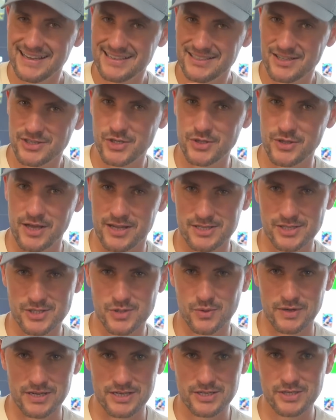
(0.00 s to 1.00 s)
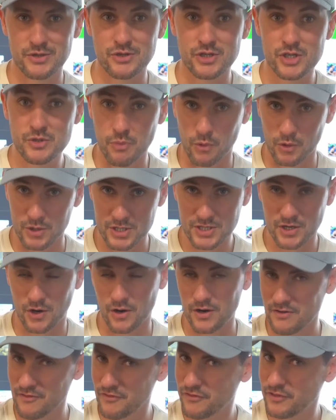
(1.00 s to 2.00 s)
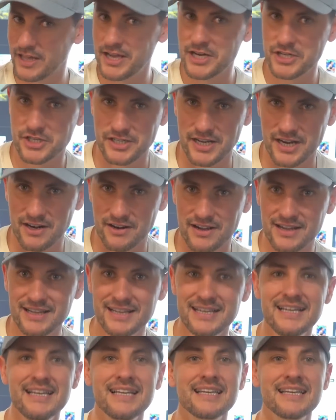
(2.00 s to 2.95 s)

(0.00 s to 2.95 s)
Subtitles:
to 2022 sports card inflation era